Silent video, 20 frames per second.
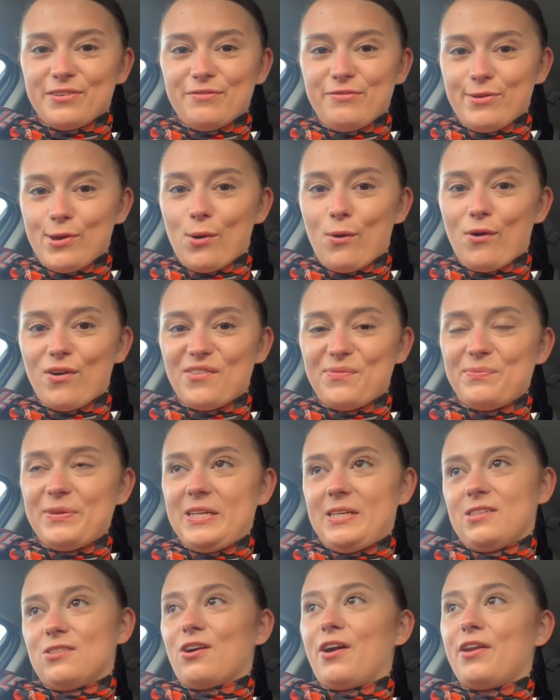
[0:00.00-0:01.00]
vlog
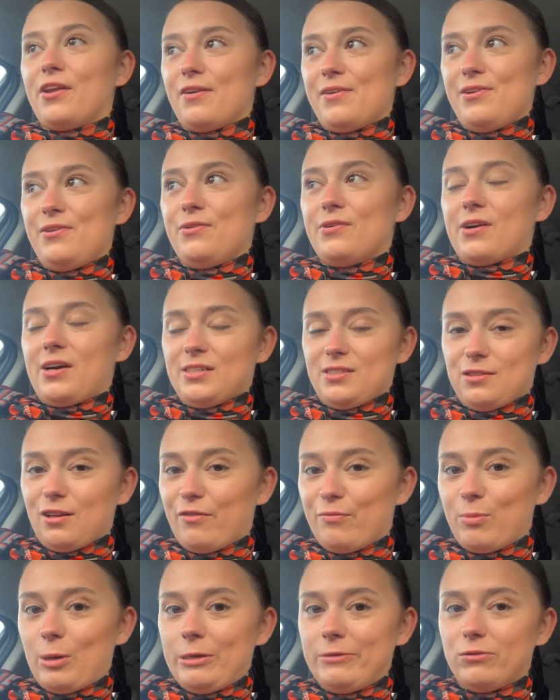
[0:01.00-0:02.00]
because I know you guys
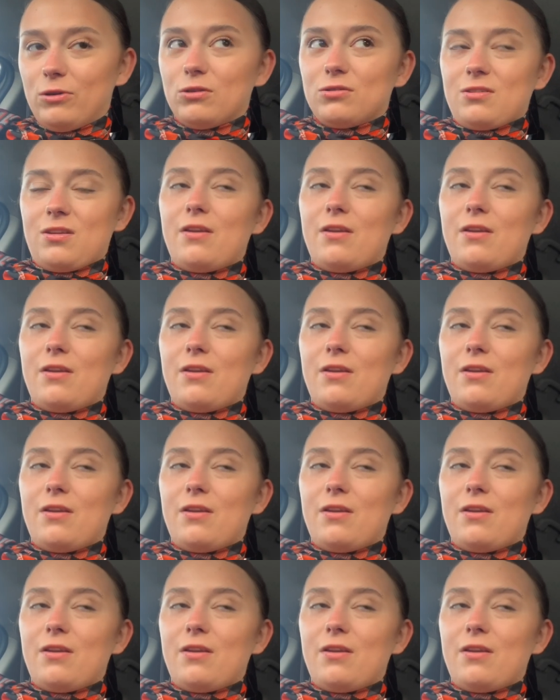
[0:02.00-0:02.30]
love my vlogs.